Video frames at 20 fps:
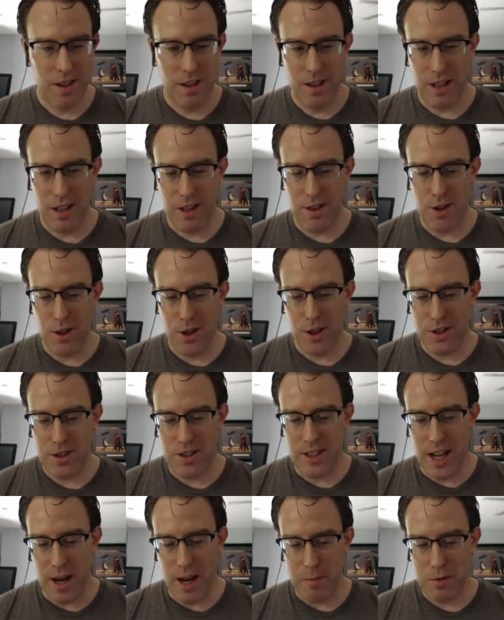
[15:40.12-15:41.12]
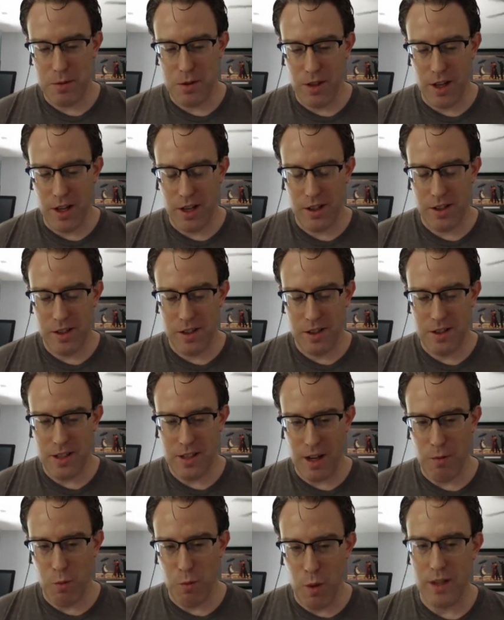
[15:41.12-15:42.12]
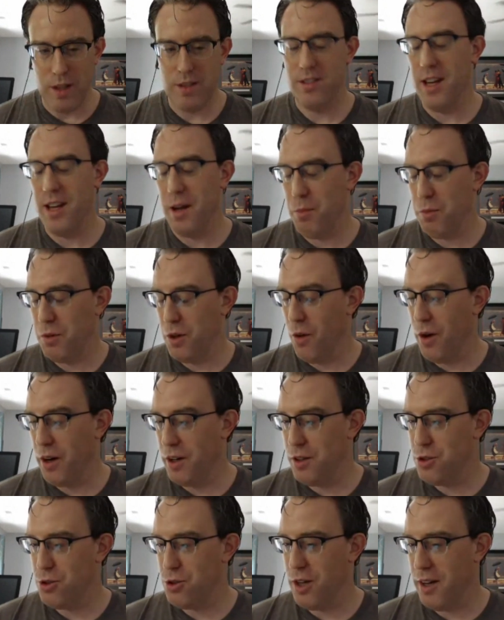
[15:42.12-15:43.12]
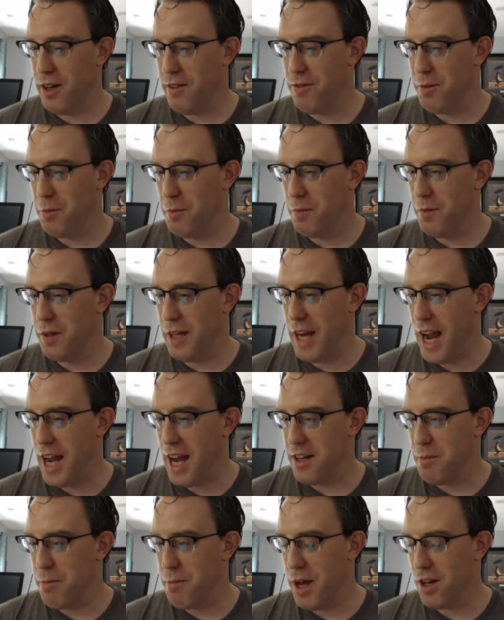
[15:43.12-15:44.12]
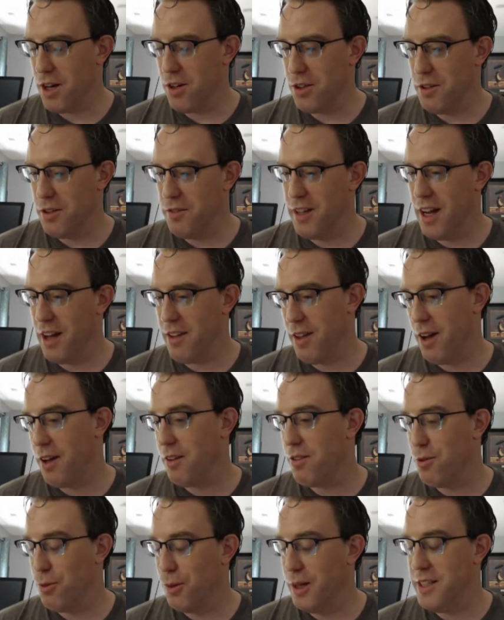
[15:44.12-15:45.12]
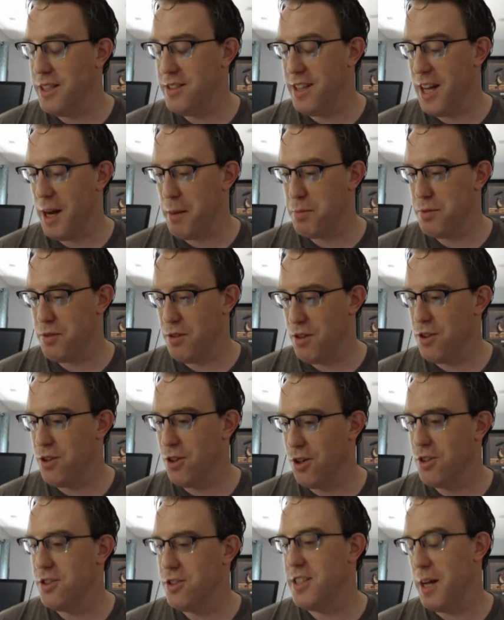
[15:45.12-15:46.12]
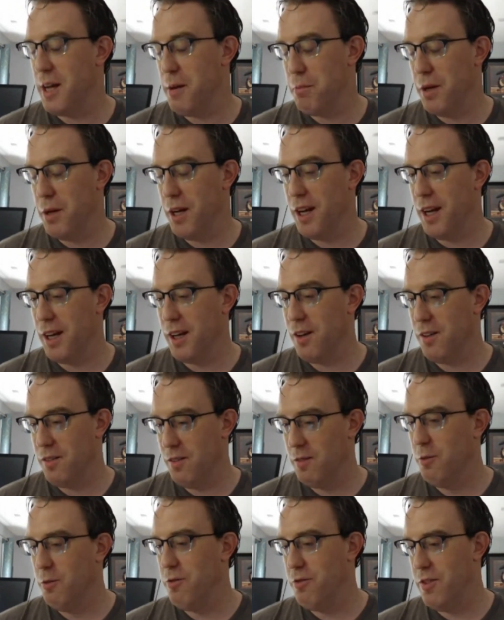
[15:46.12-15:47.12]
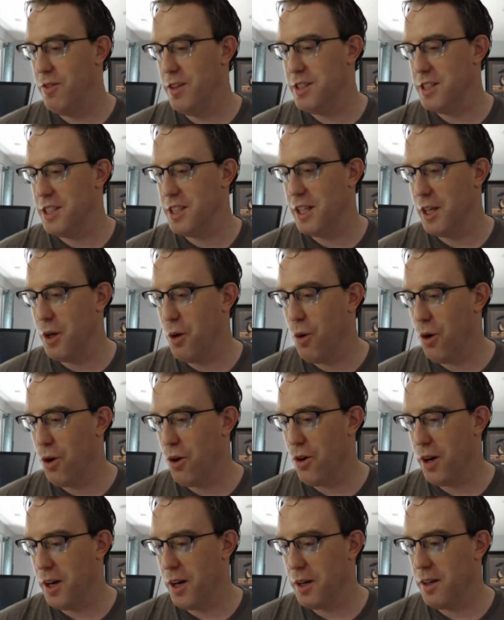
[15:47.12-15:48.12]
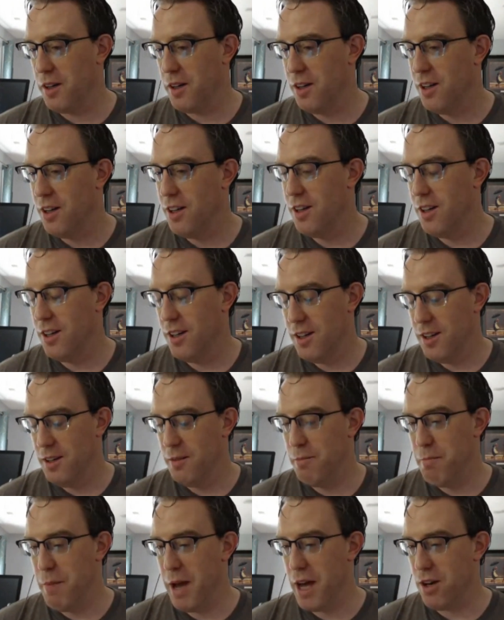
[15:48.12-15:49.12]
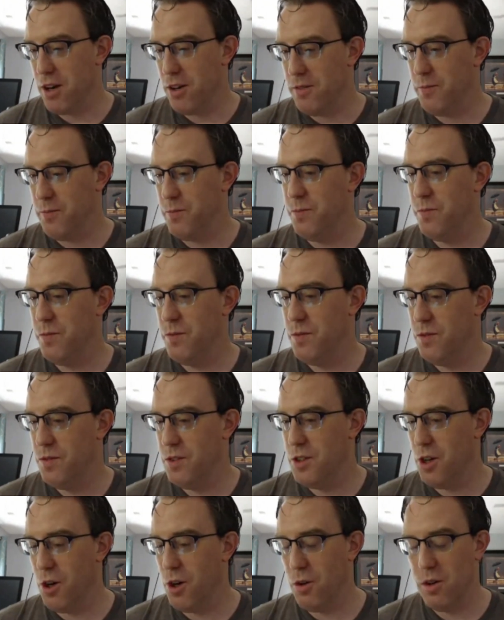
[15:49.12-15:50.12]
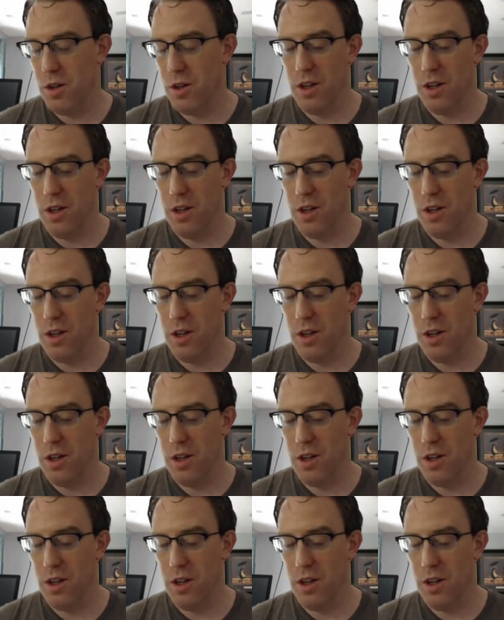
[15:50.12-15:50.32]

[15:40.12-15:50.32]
the third step, so now instead of one step going straight from CAD to metal, you've got not 3 steps. The third step being physically ordering metal. So